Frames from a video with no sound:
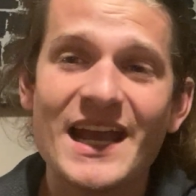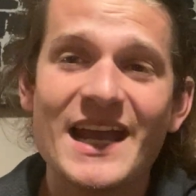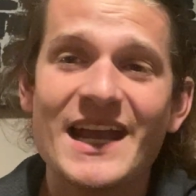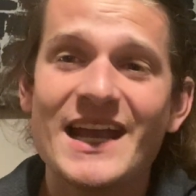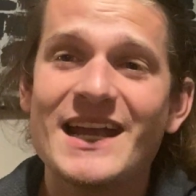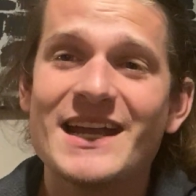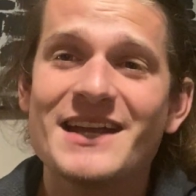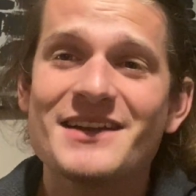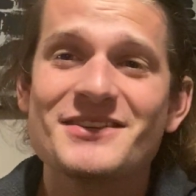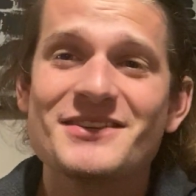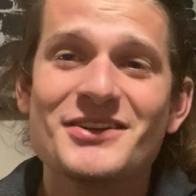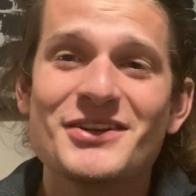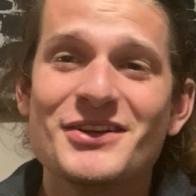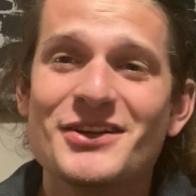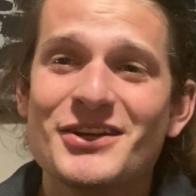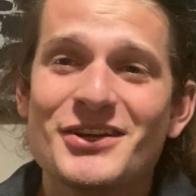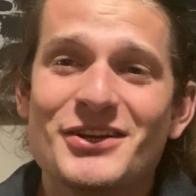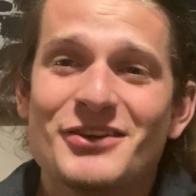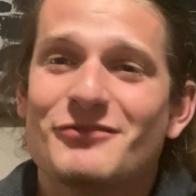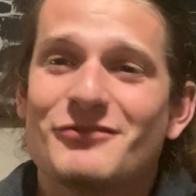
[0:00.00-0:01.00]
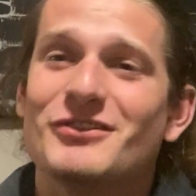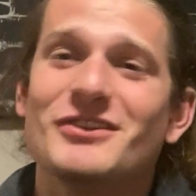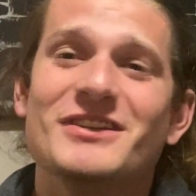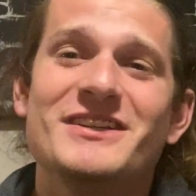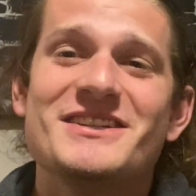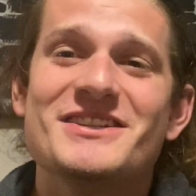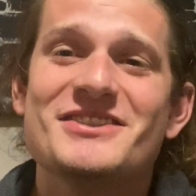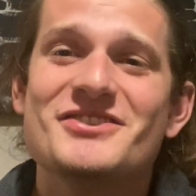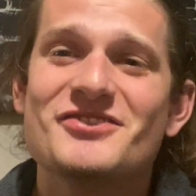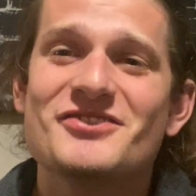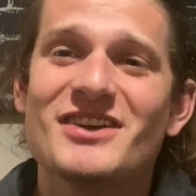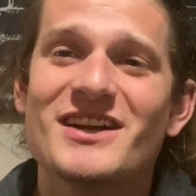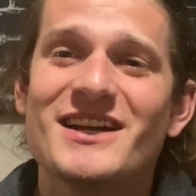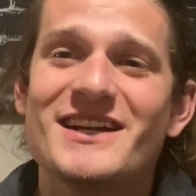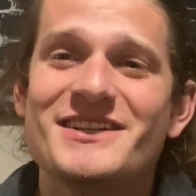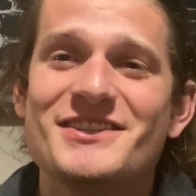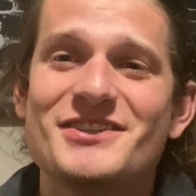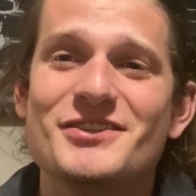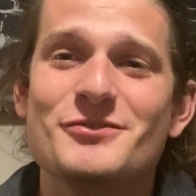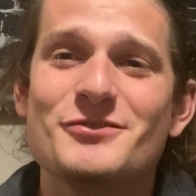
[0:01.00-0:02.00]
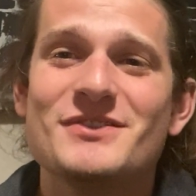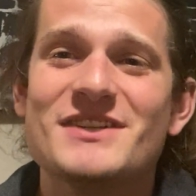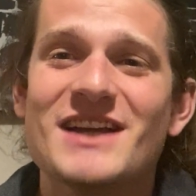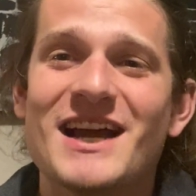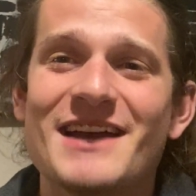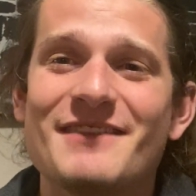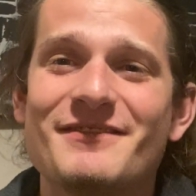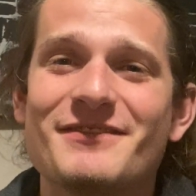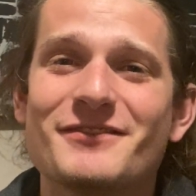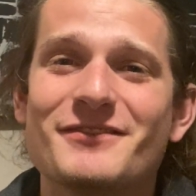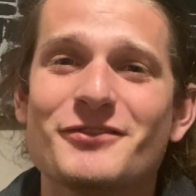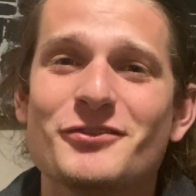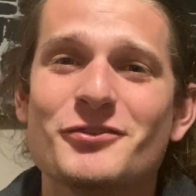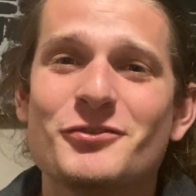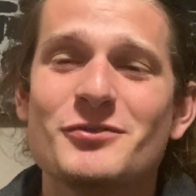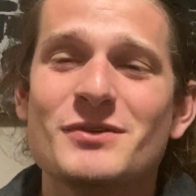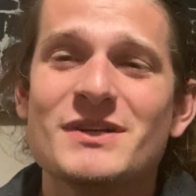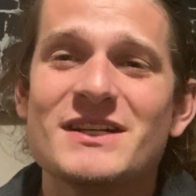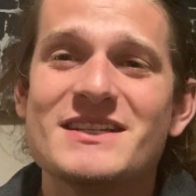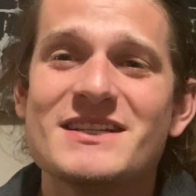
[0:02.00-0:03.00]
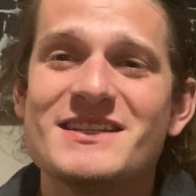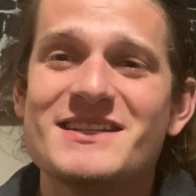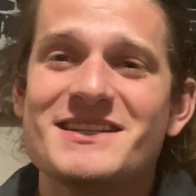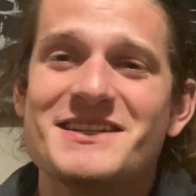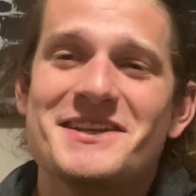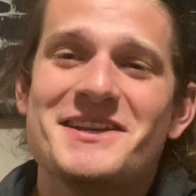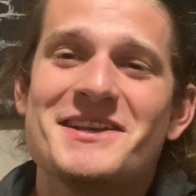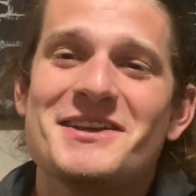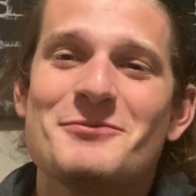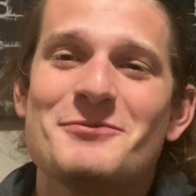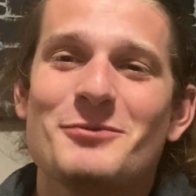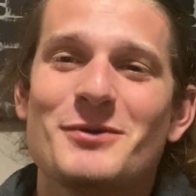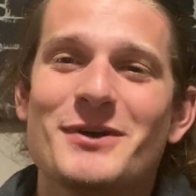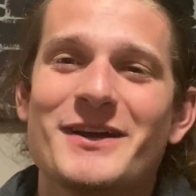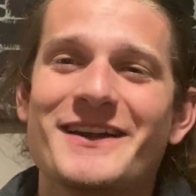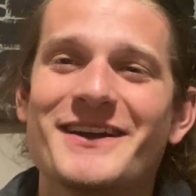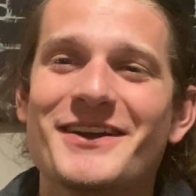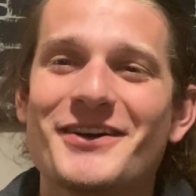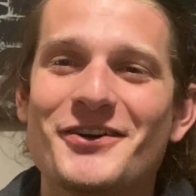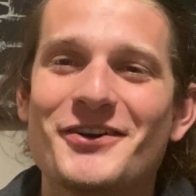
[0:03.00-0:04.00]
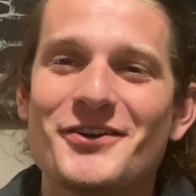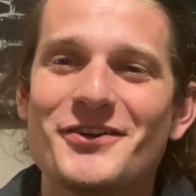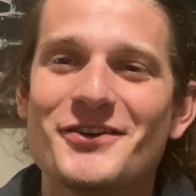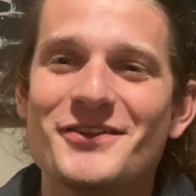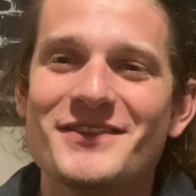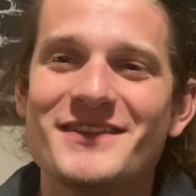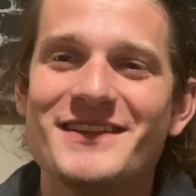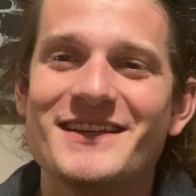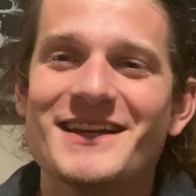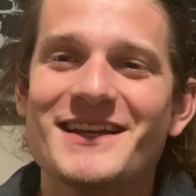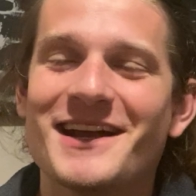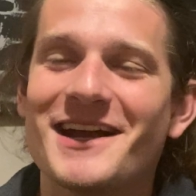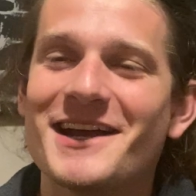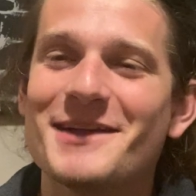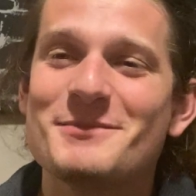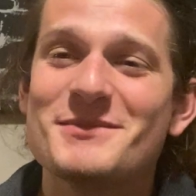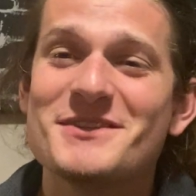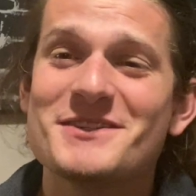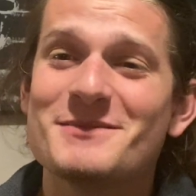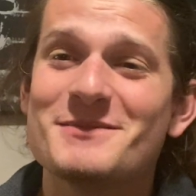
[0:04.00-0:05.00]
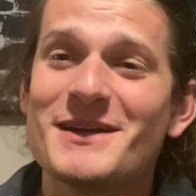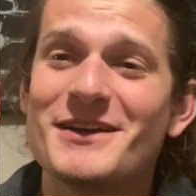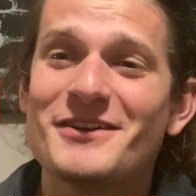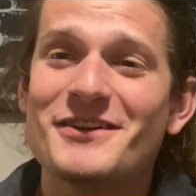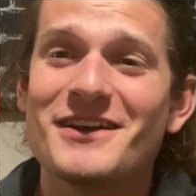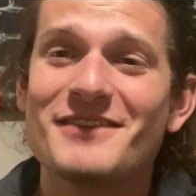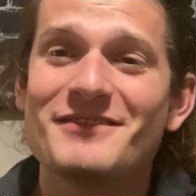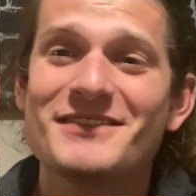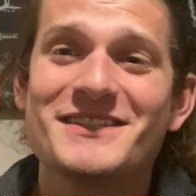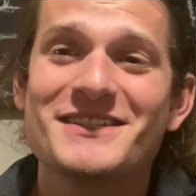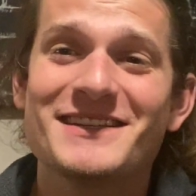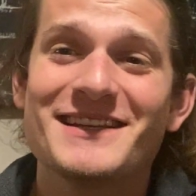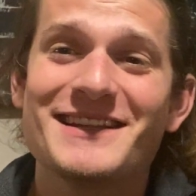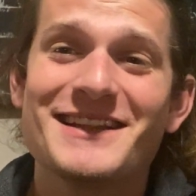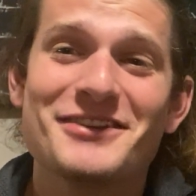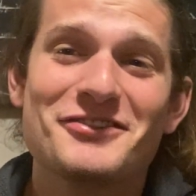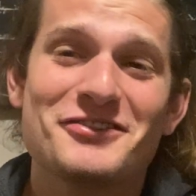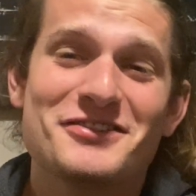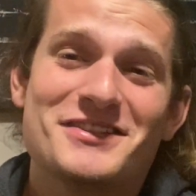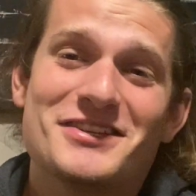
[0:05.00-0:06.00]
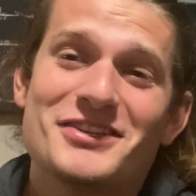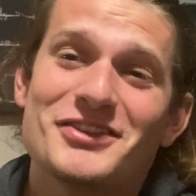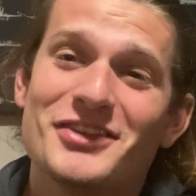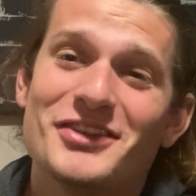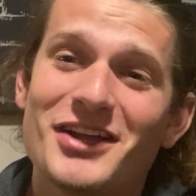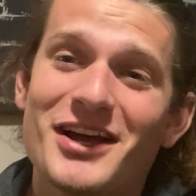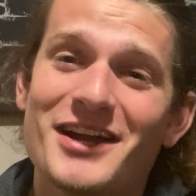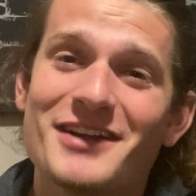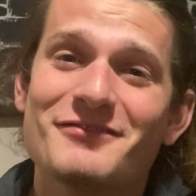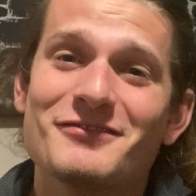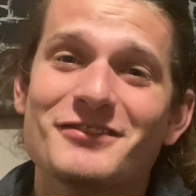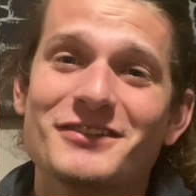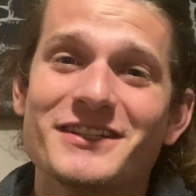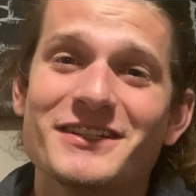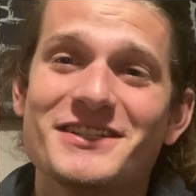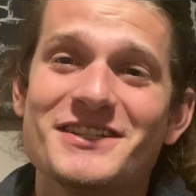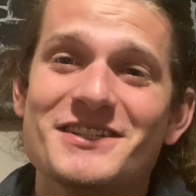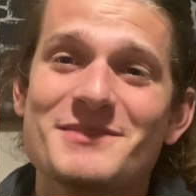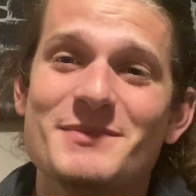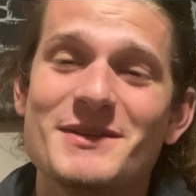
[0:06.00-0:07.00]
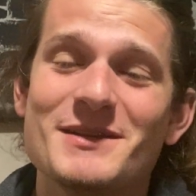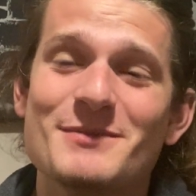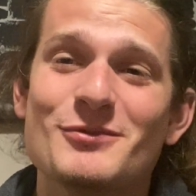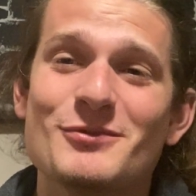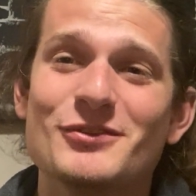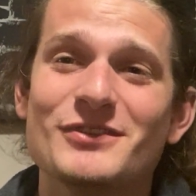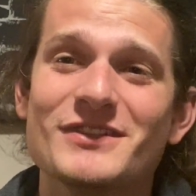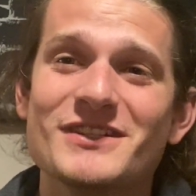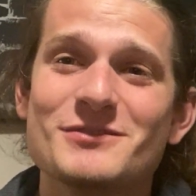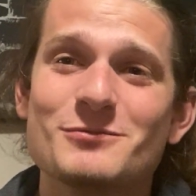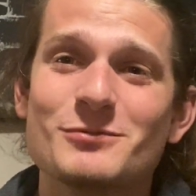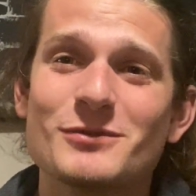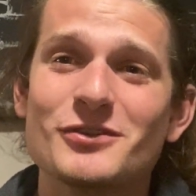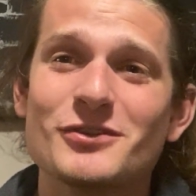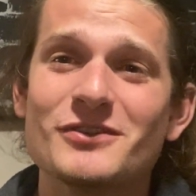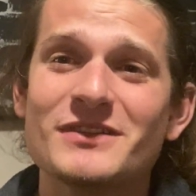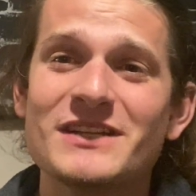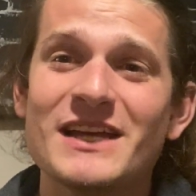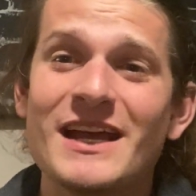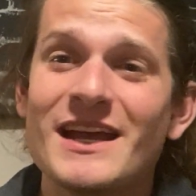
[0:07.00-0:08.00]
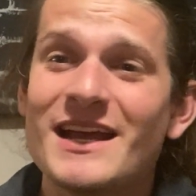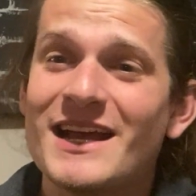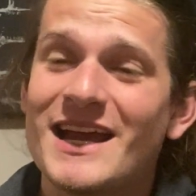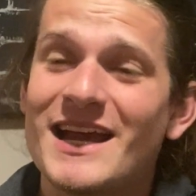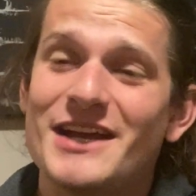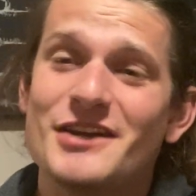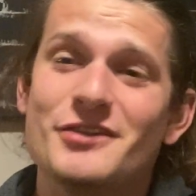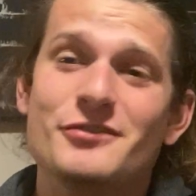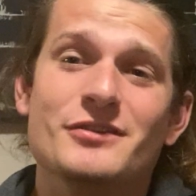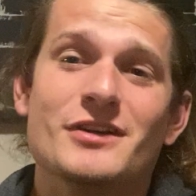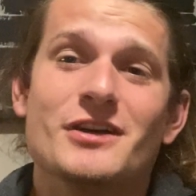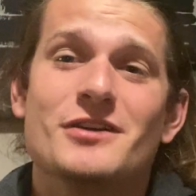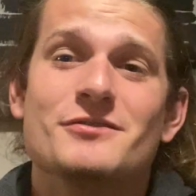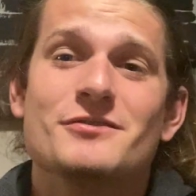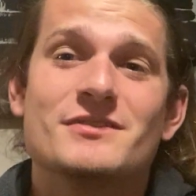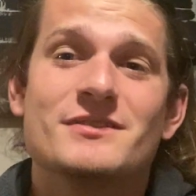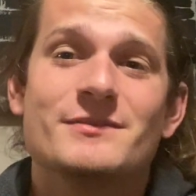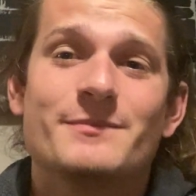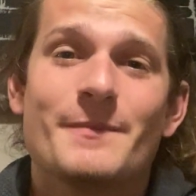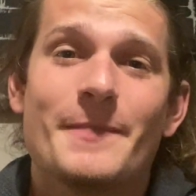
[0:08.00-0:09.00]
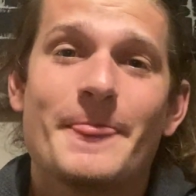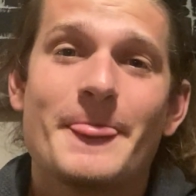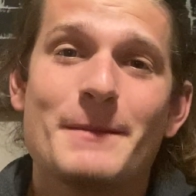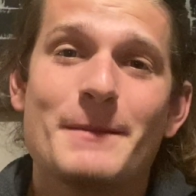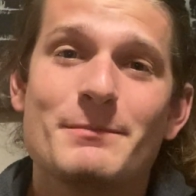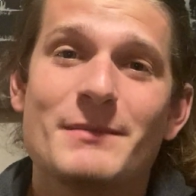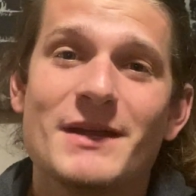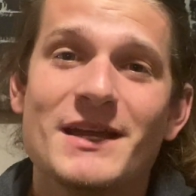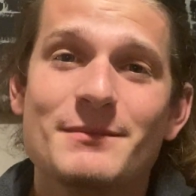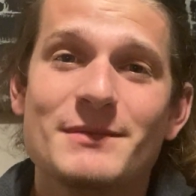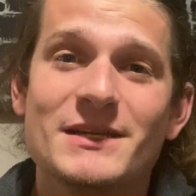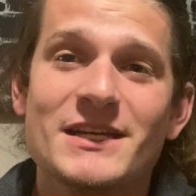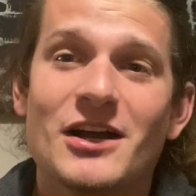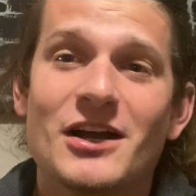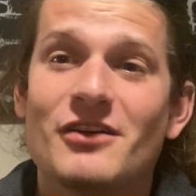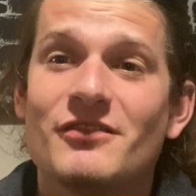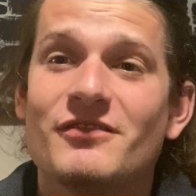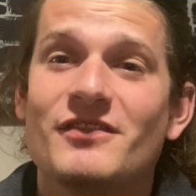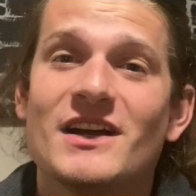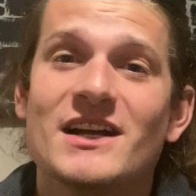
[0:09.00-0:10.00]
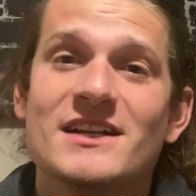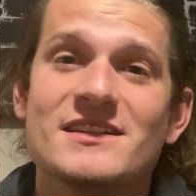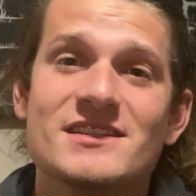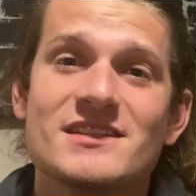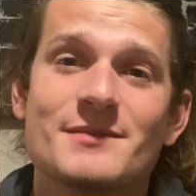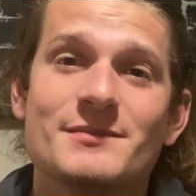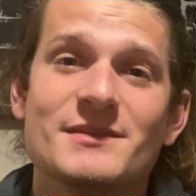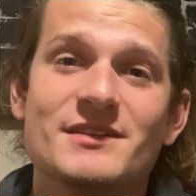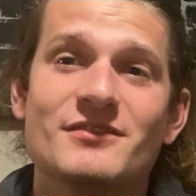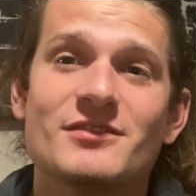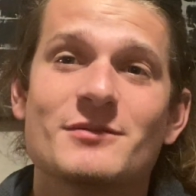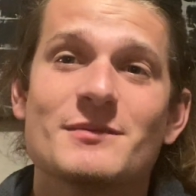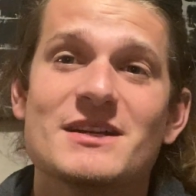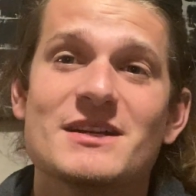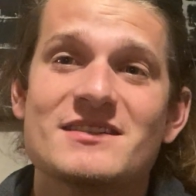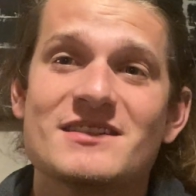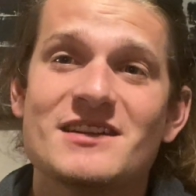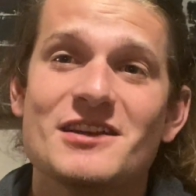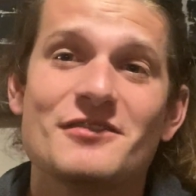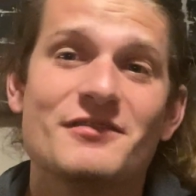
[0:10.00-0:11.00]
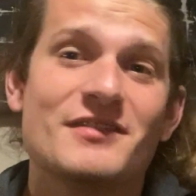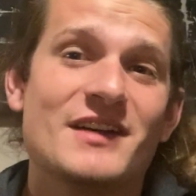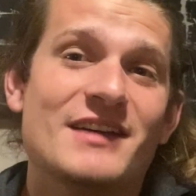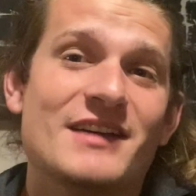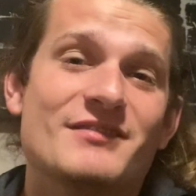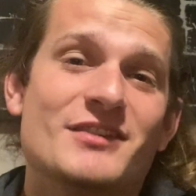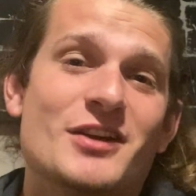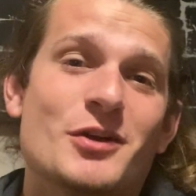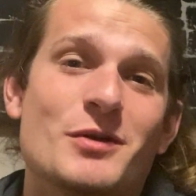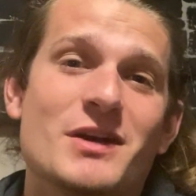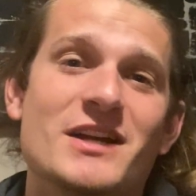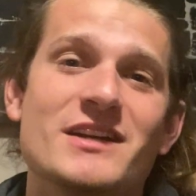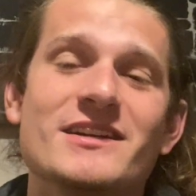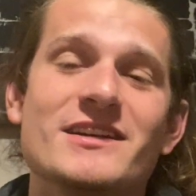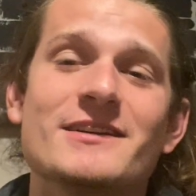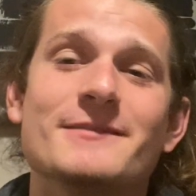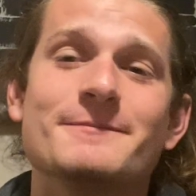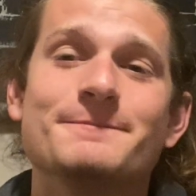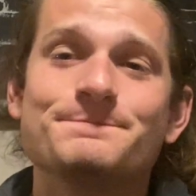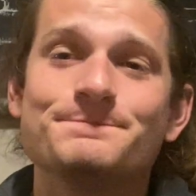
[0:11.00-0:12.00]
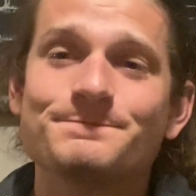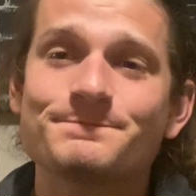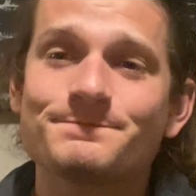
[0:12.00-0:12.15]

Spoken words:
and really just try to dive through, see what all the hype is about. Obviously, there's a lot of religious people in this world, and who knows? Maybe I'll find something for myself. I have no idea.